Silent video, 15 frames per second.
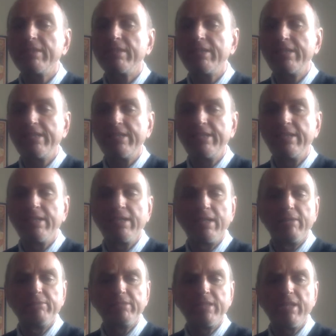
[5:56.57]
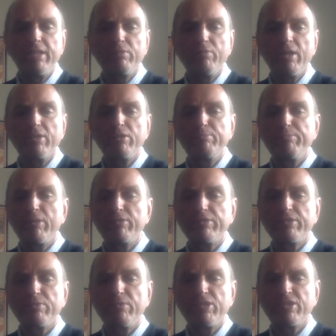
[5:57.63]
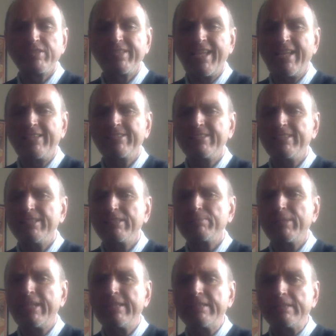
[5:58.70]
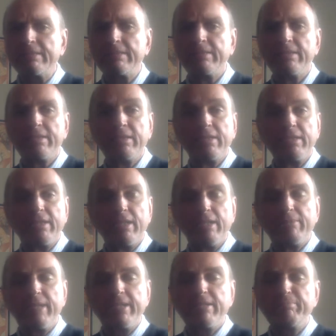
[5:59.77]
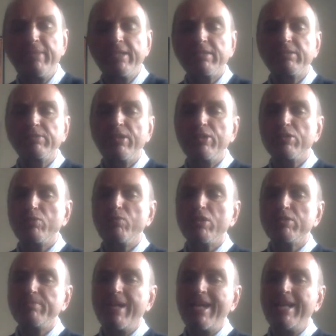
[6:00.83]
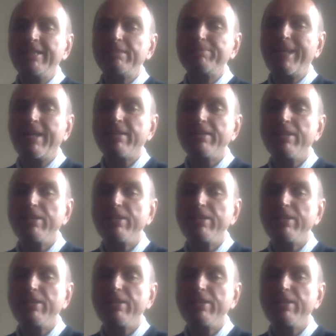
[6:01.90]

Clearly, I was the only one who bothered to wash his hands in this place. I made a mental note to wash my hands back at the